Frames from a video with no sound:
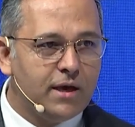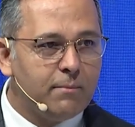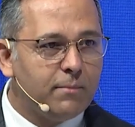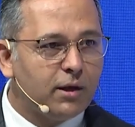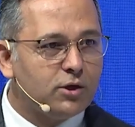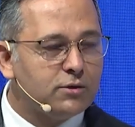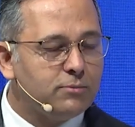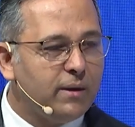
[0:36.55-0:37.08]

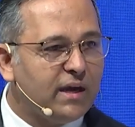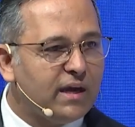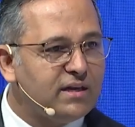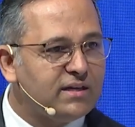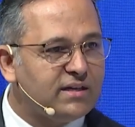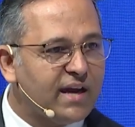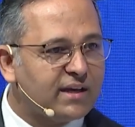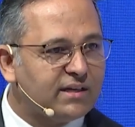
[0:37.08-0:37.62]
because we can
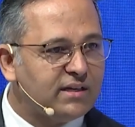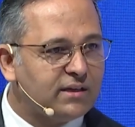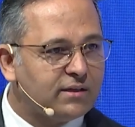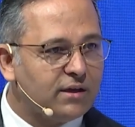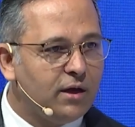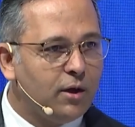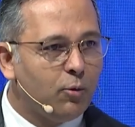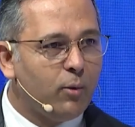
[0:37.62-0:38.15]
detect
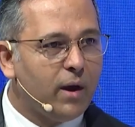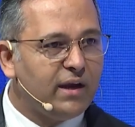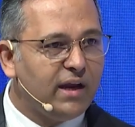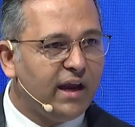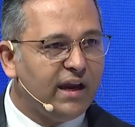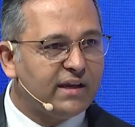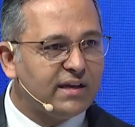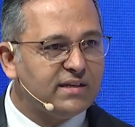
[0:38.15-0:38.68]
it when
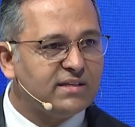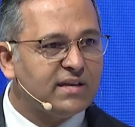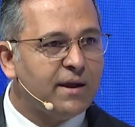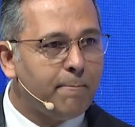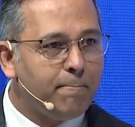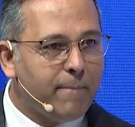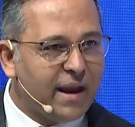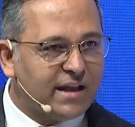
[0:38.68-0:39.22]
it is
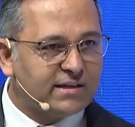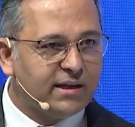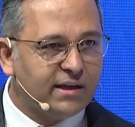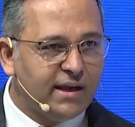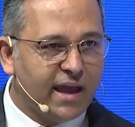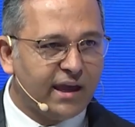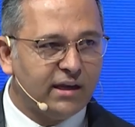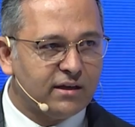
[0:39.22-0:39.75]
PET
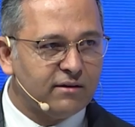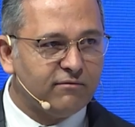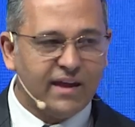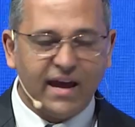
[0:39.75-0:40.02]
negative.